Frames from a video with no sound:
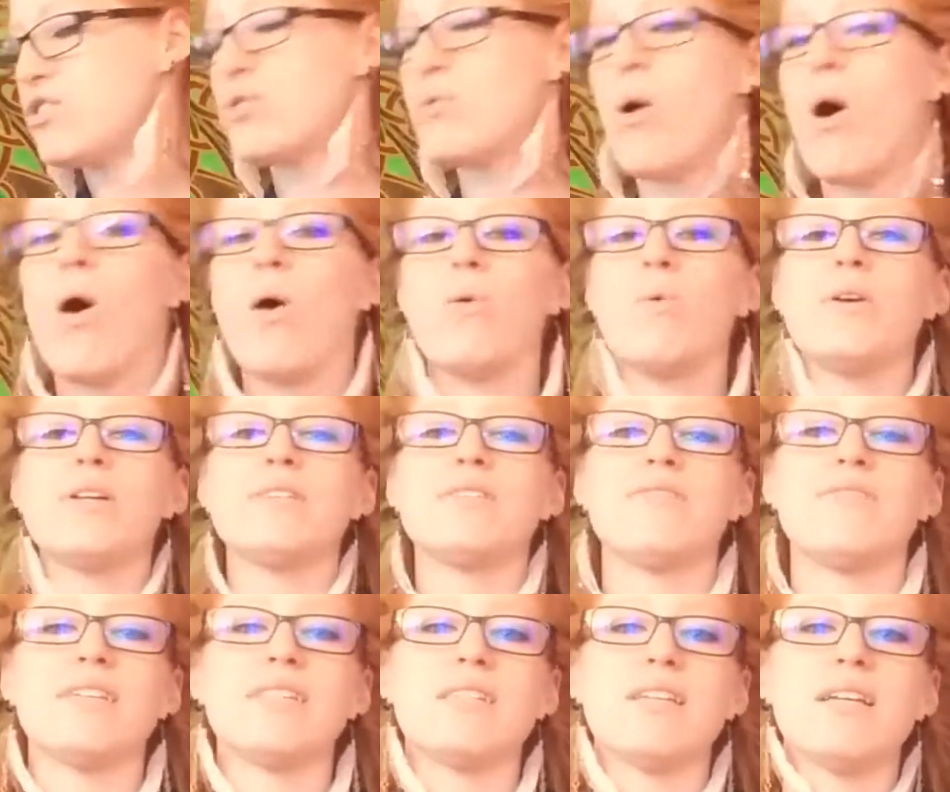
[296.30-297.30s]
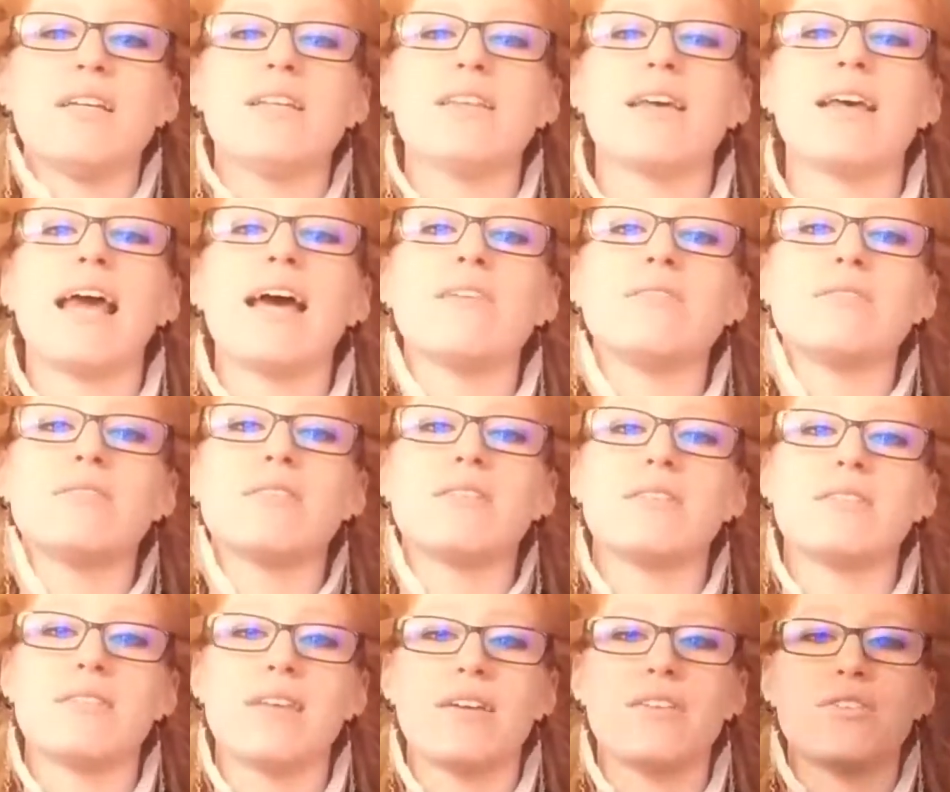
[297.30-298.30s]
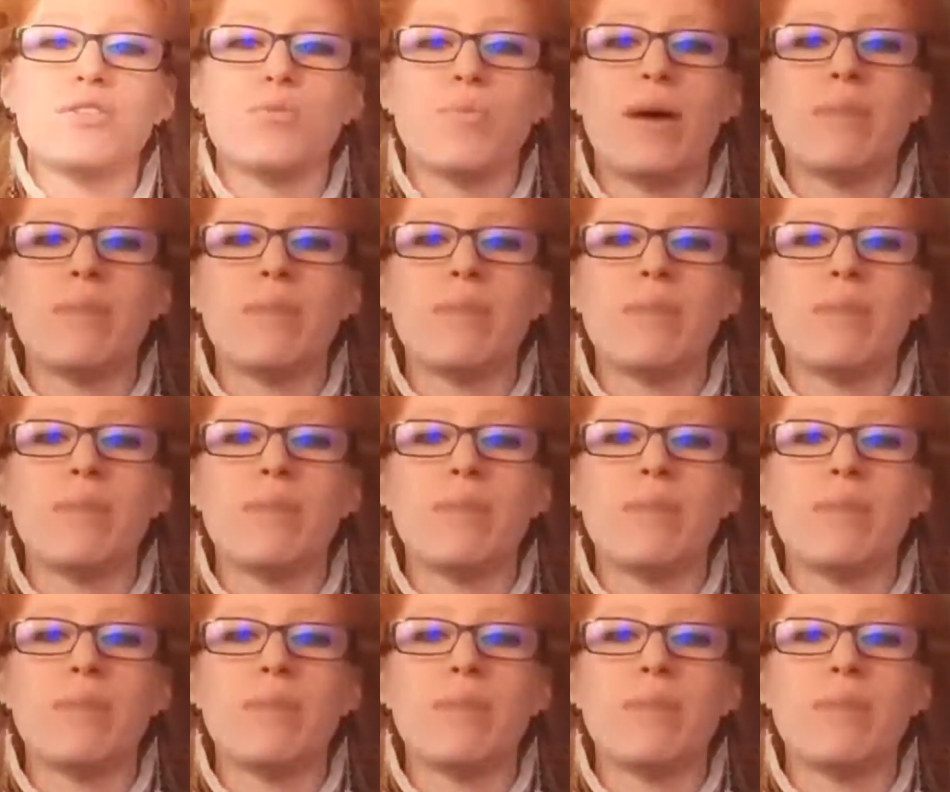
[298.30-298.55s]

to always visit the Counseling Center's